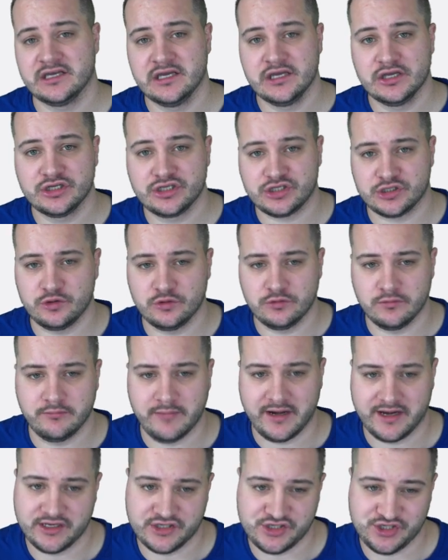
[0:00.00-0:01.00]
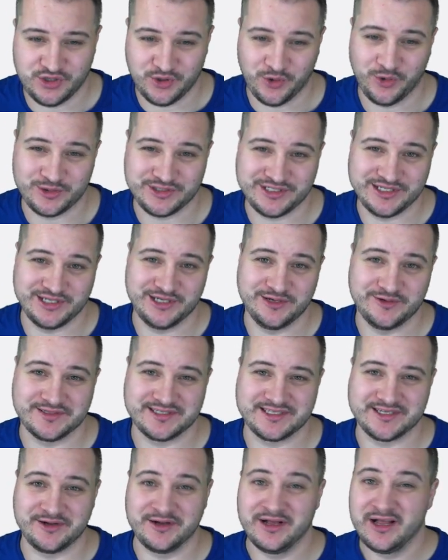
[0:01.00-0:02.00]
to manage your to-dos.
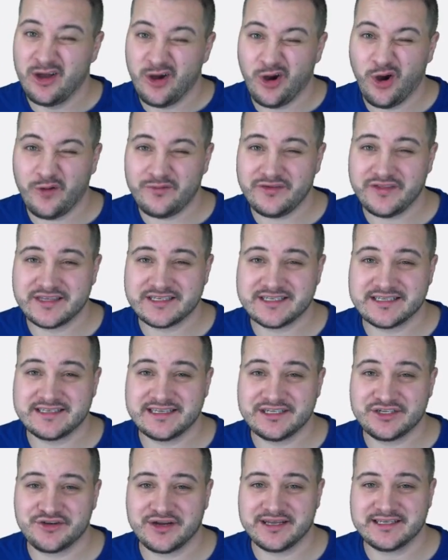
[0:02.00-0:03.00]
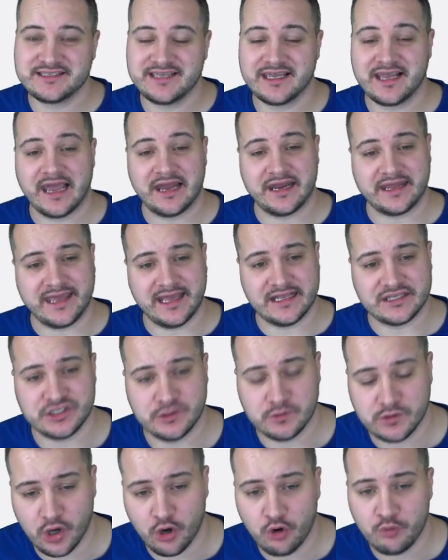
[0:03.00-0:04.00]
So hopefully this is interesting and it gets you
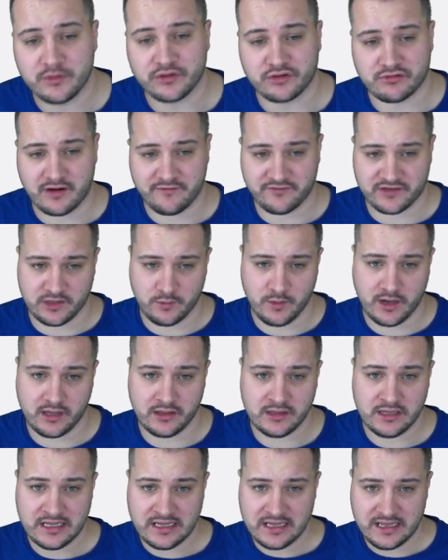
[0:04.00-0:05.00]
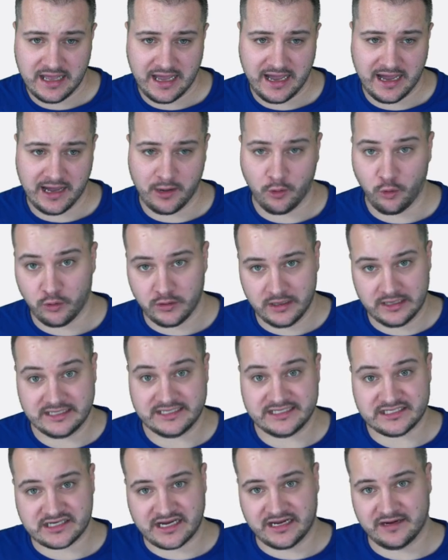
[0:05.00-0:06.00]
going with GraphQL, or at
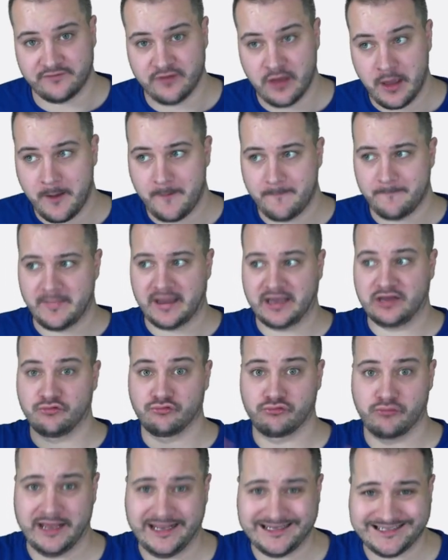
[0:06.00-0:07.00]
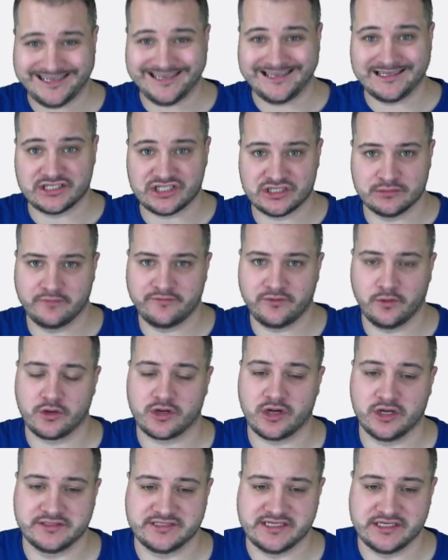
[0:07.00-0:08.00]
least kind of migrating some of your
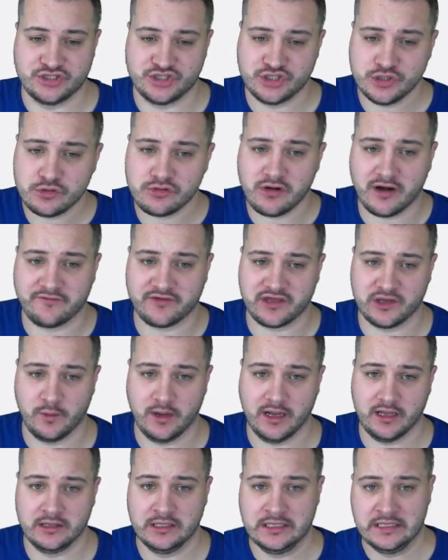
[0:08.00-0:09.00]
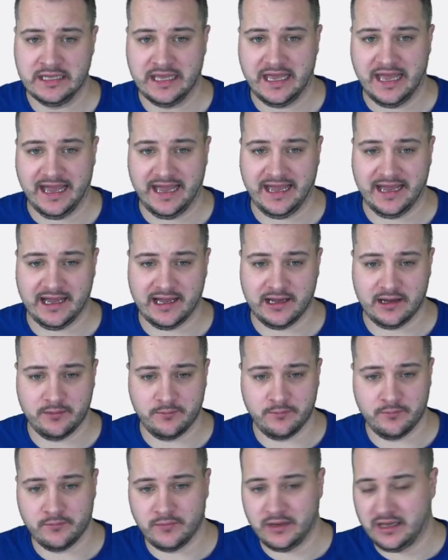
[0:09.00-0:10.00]
content to GraphQL.
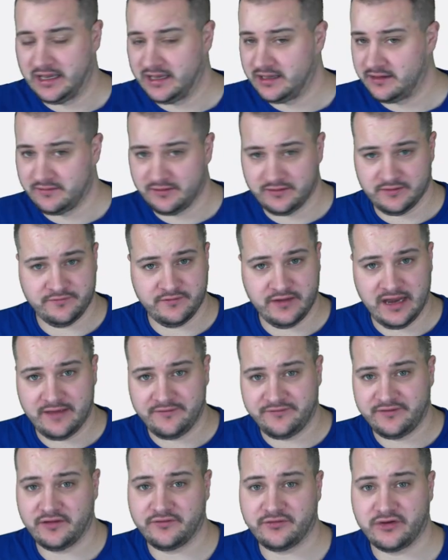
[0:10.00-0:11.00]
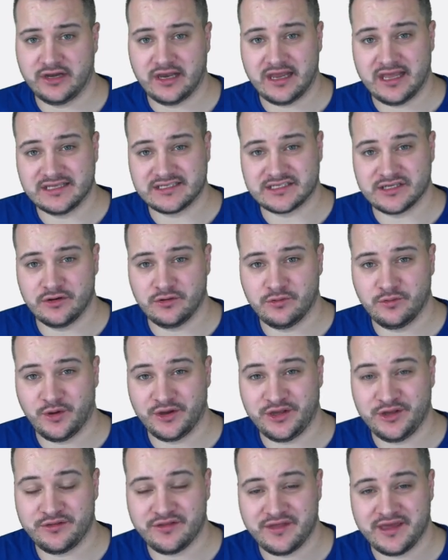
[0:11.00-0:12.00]
And feel free to let us know what
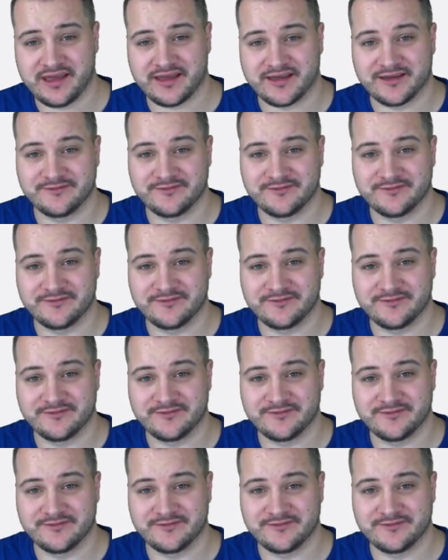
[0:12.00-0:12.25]
you think.